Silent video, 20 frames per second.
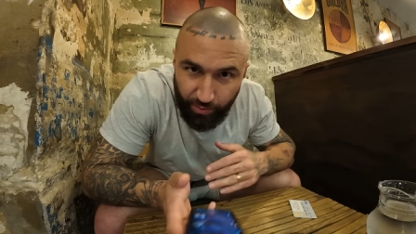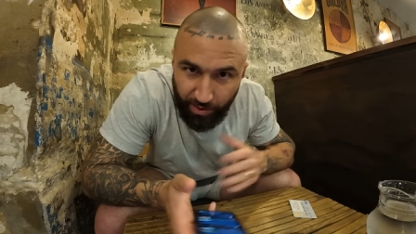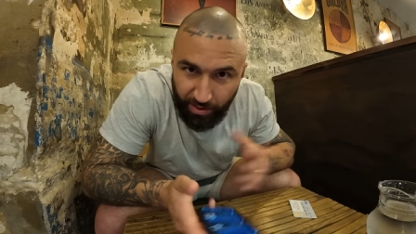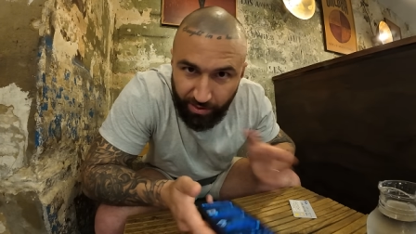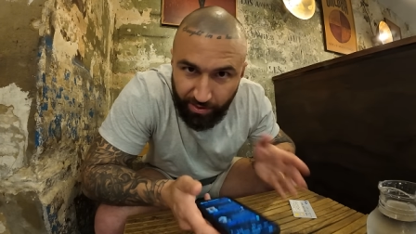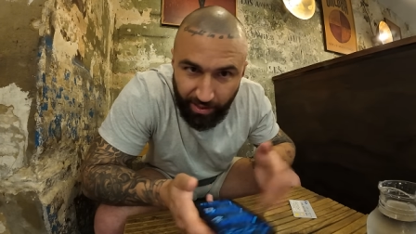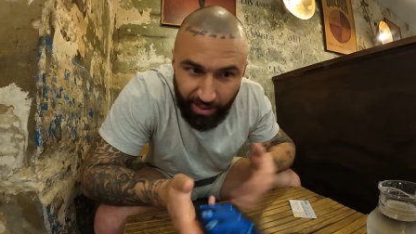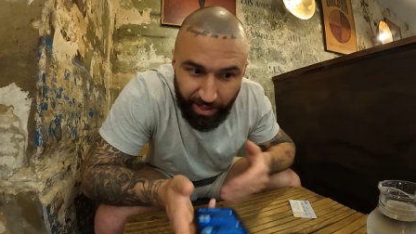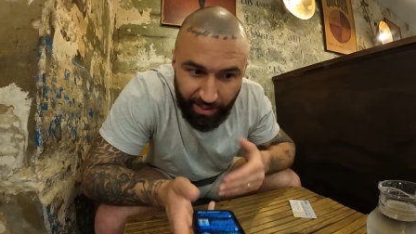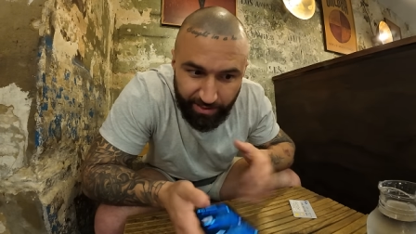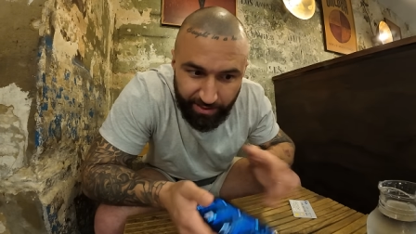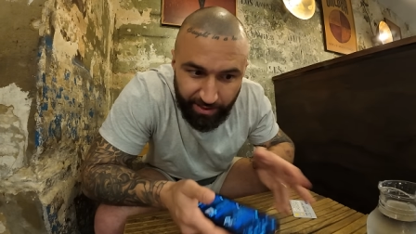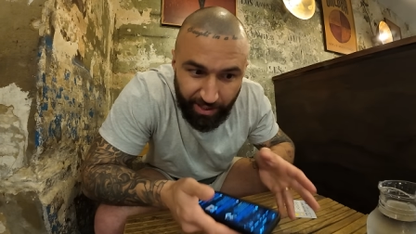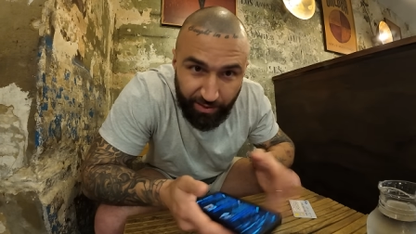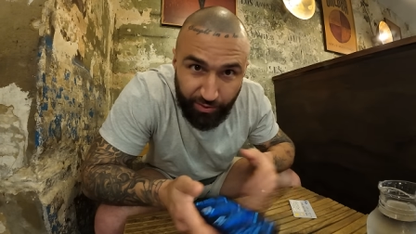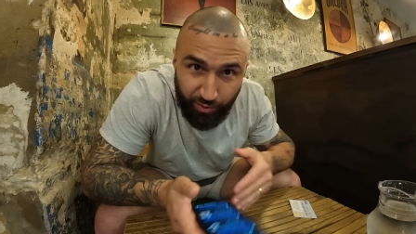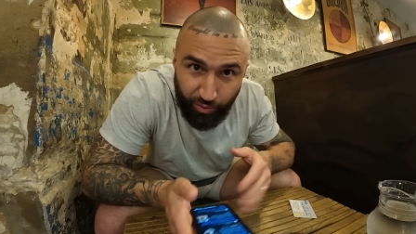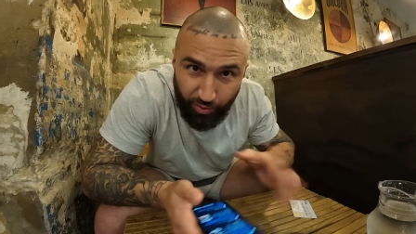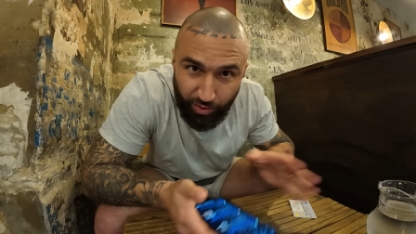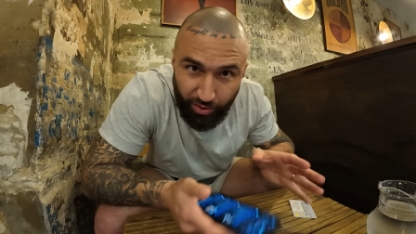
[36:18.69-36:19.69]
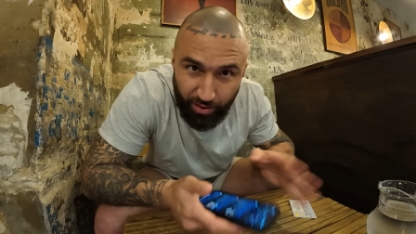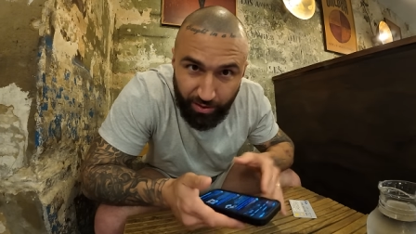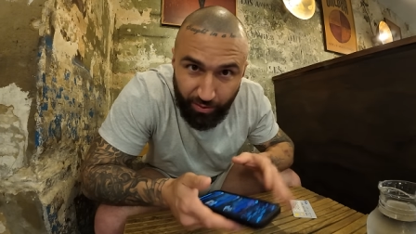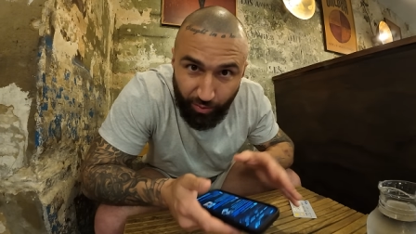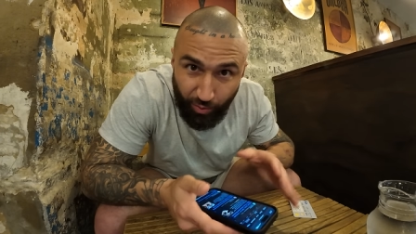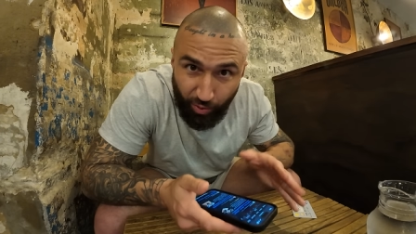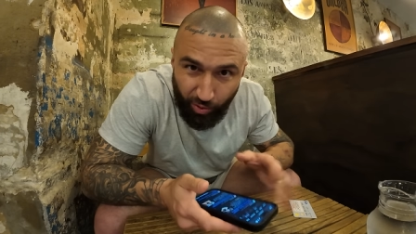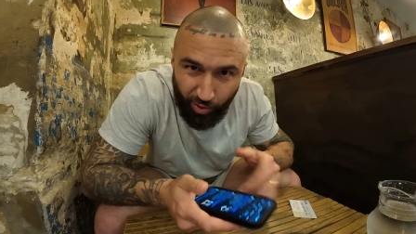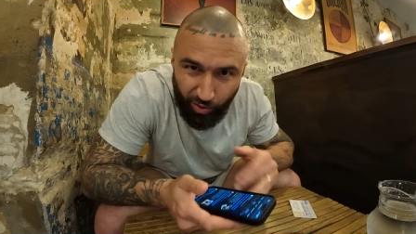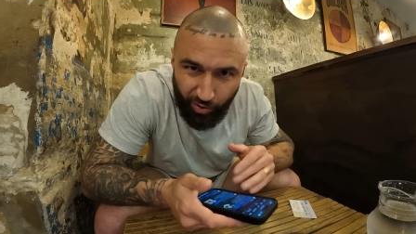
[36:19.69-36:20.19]
one of the lads does all the
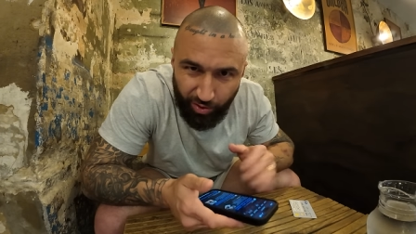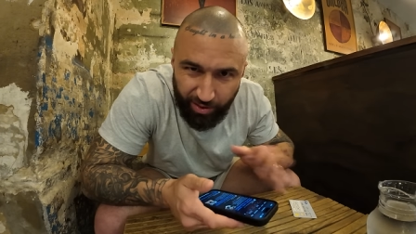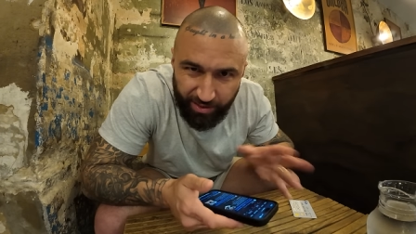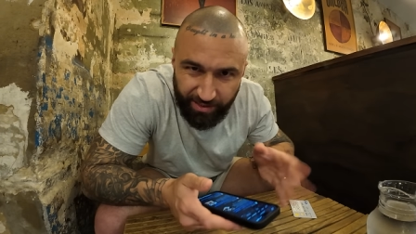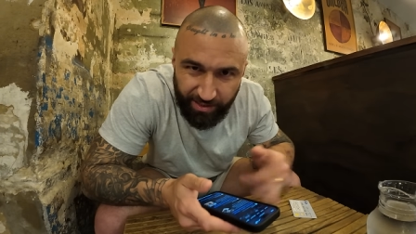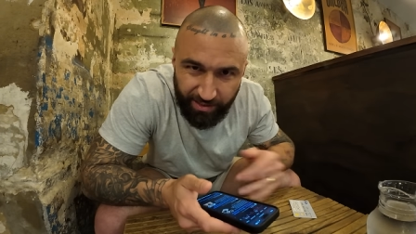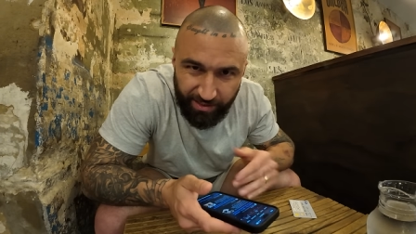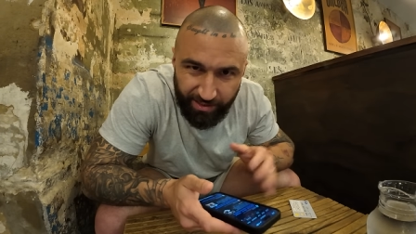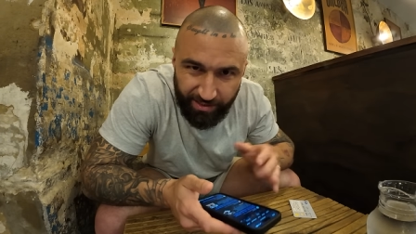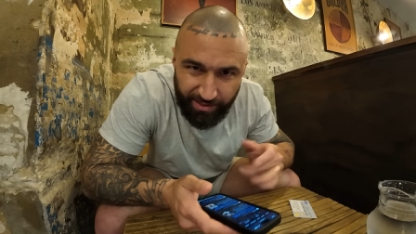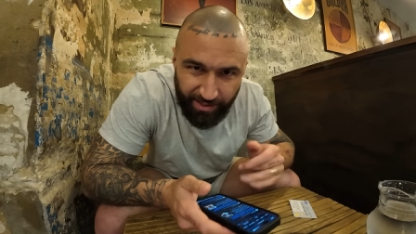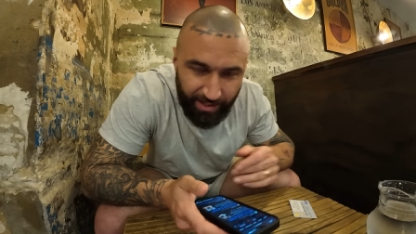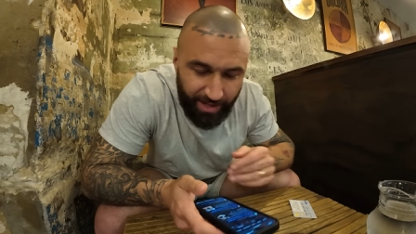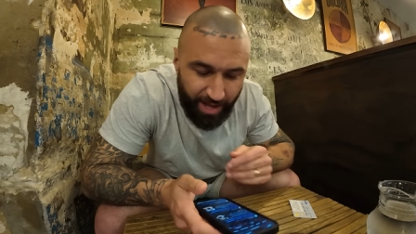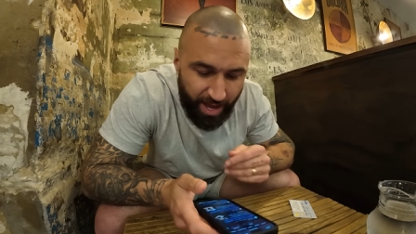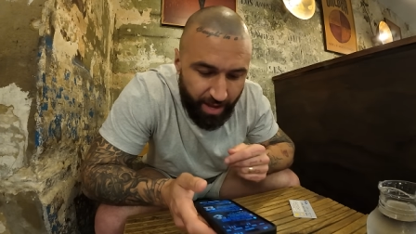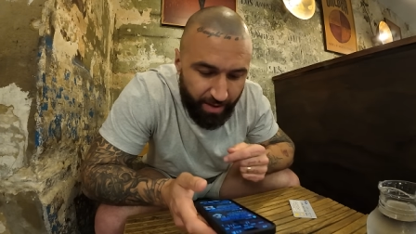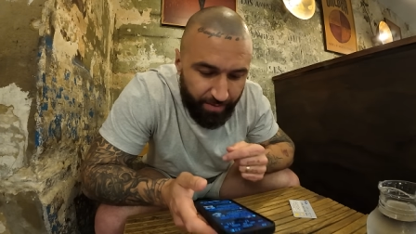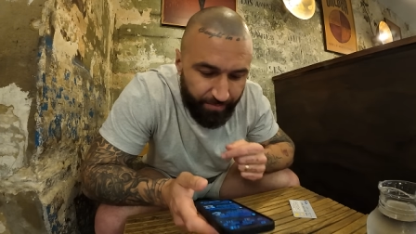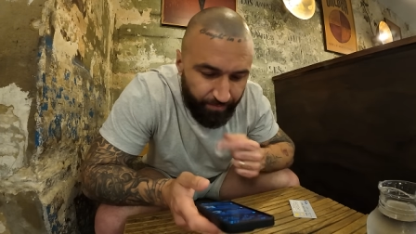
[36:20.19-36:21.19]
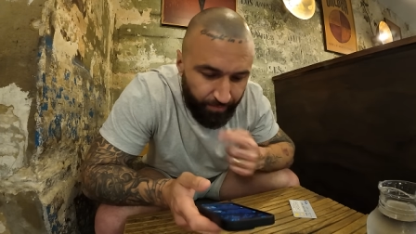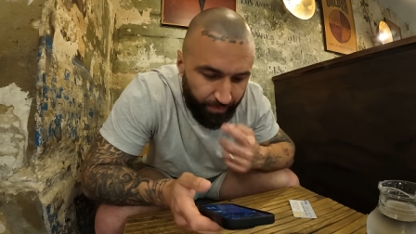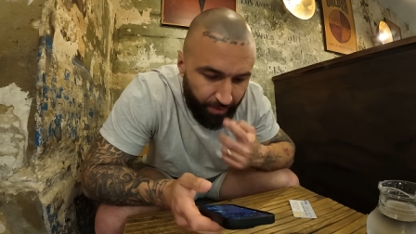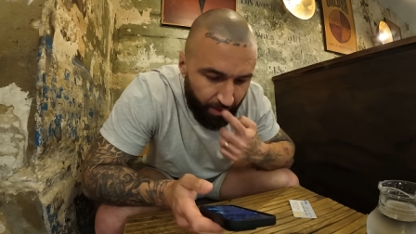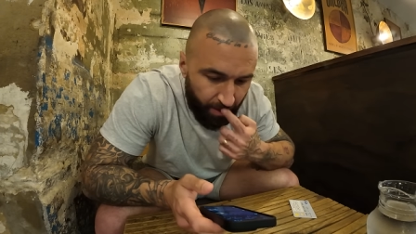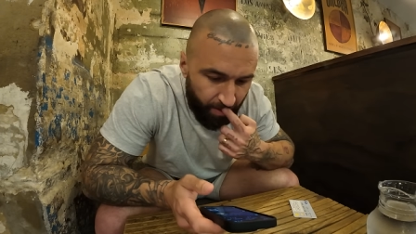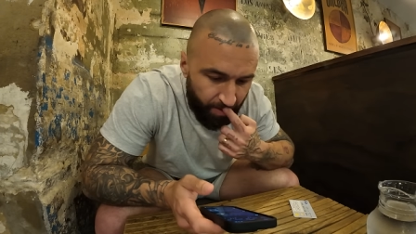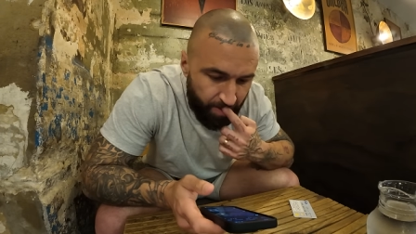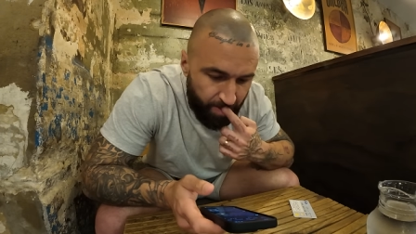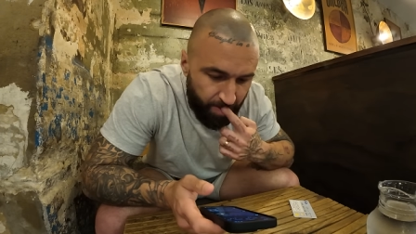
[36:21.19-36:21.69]
organising, this and that.
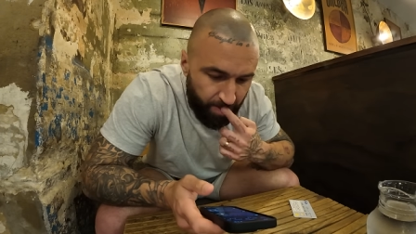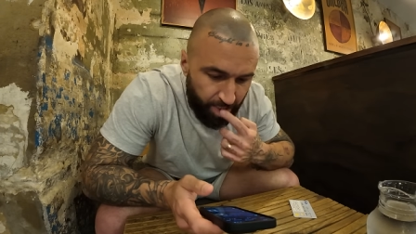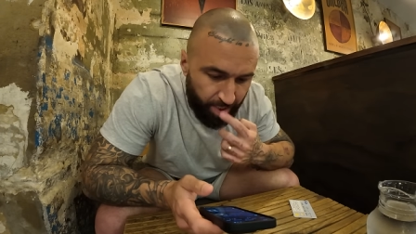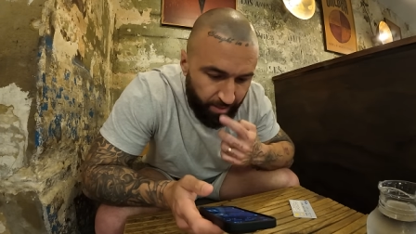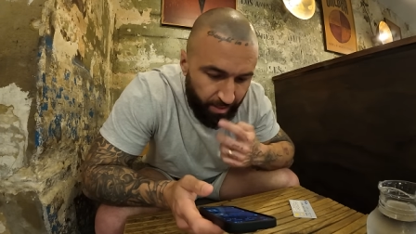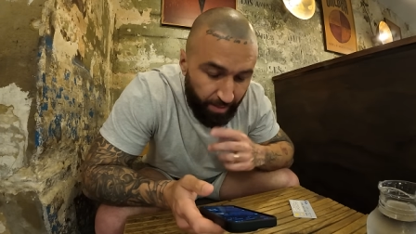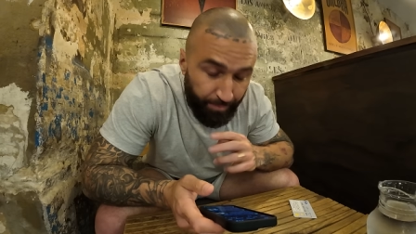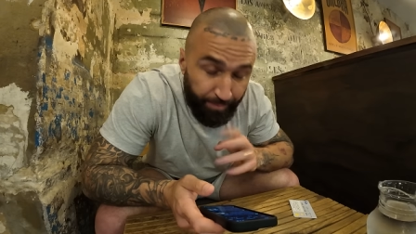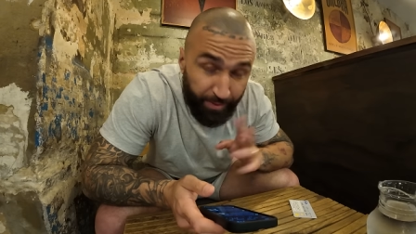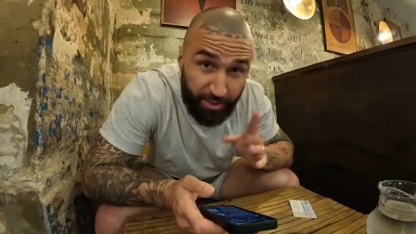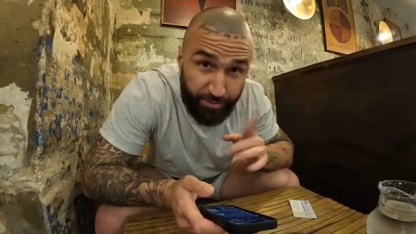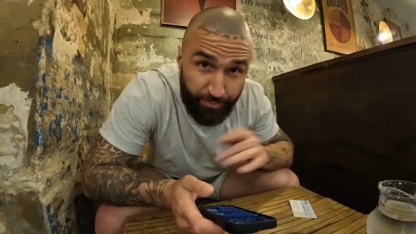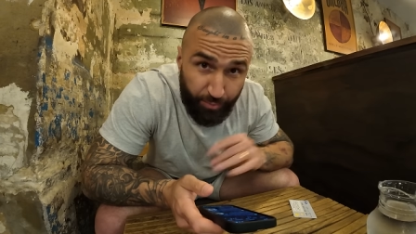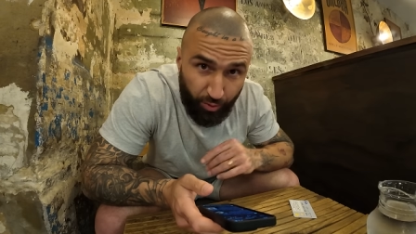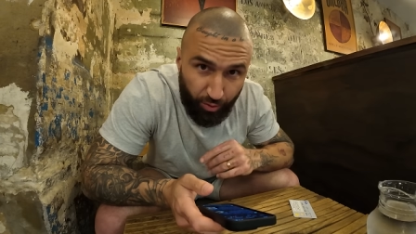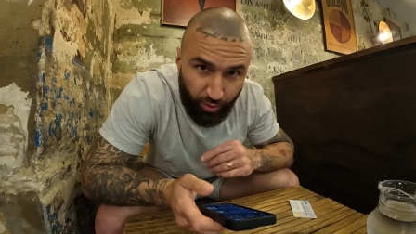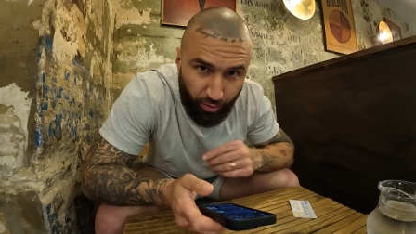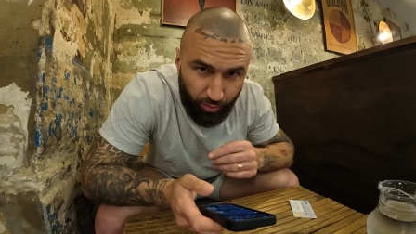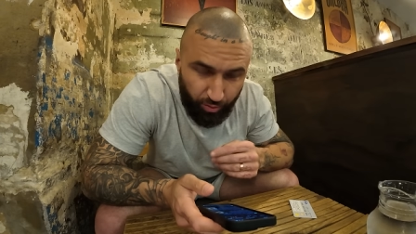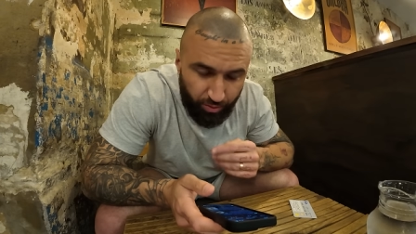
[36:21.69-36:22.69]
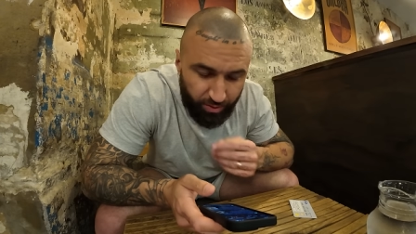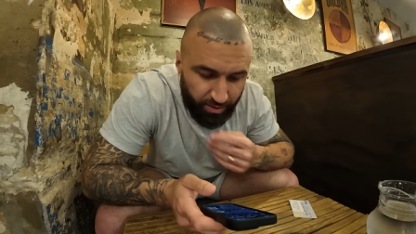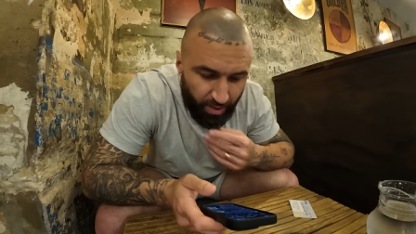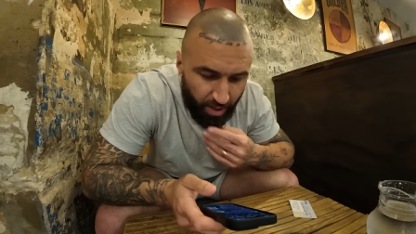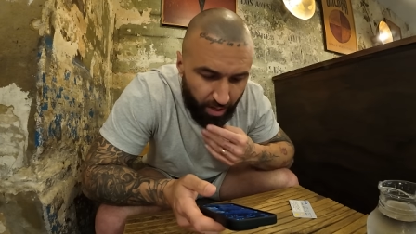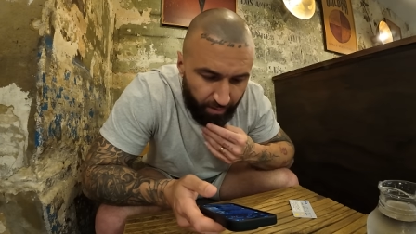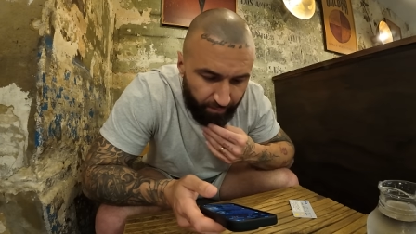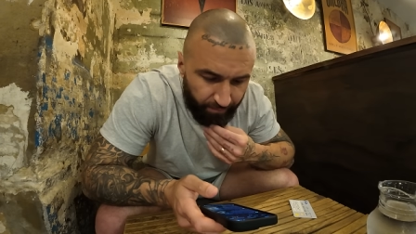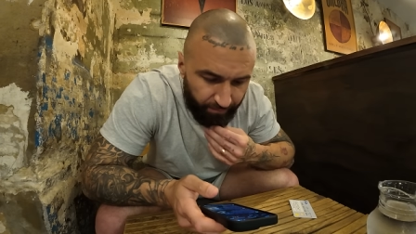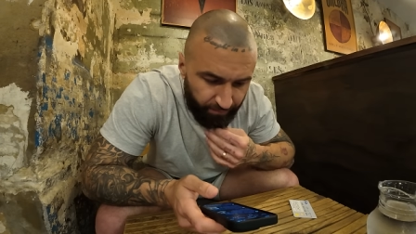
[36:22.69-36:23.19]
He picks me all the good
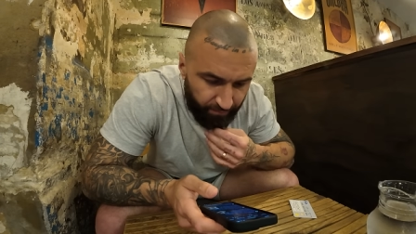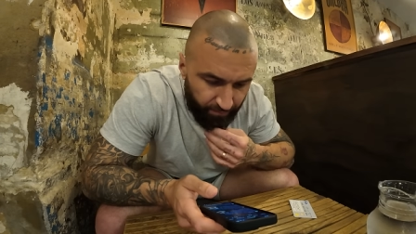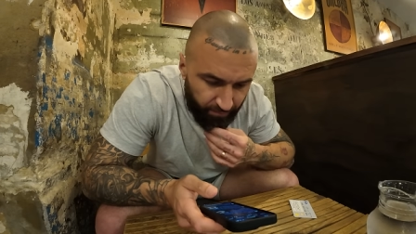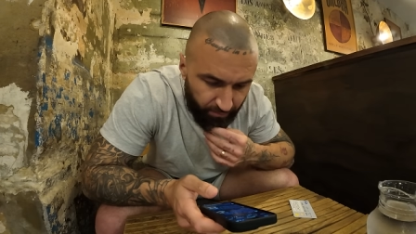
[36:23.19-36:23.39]
stuff.